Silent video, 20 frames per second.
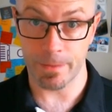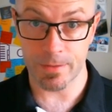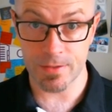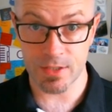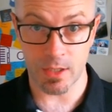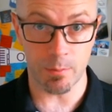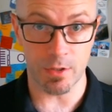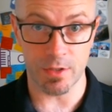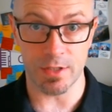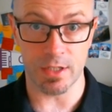
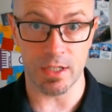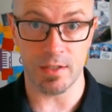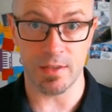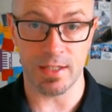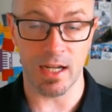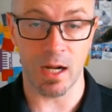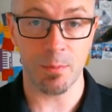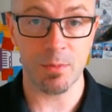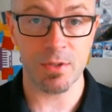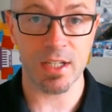some of the,
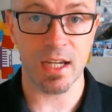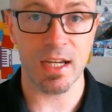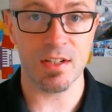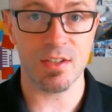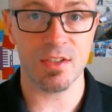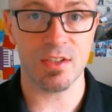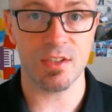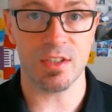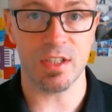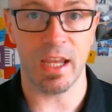the
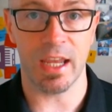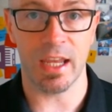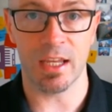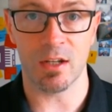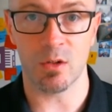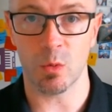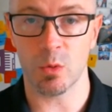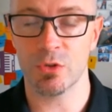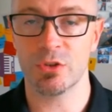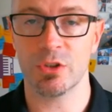updates
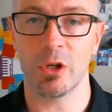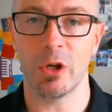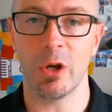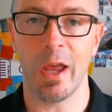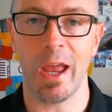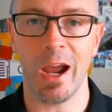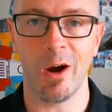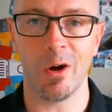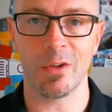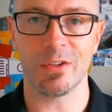and also
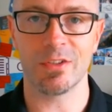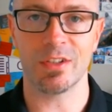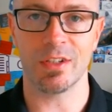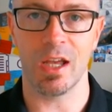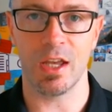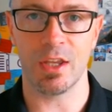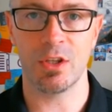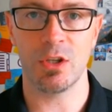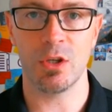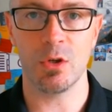how it's
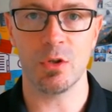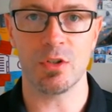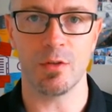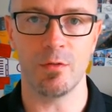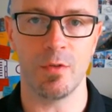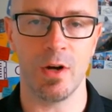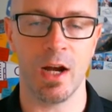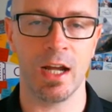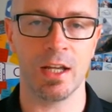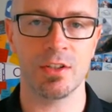a huge
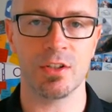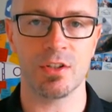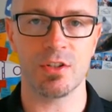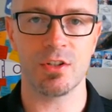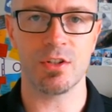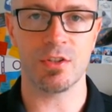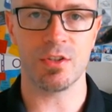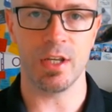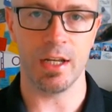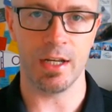
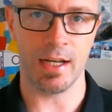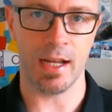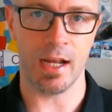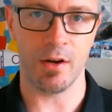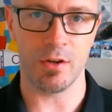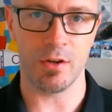advantage that now you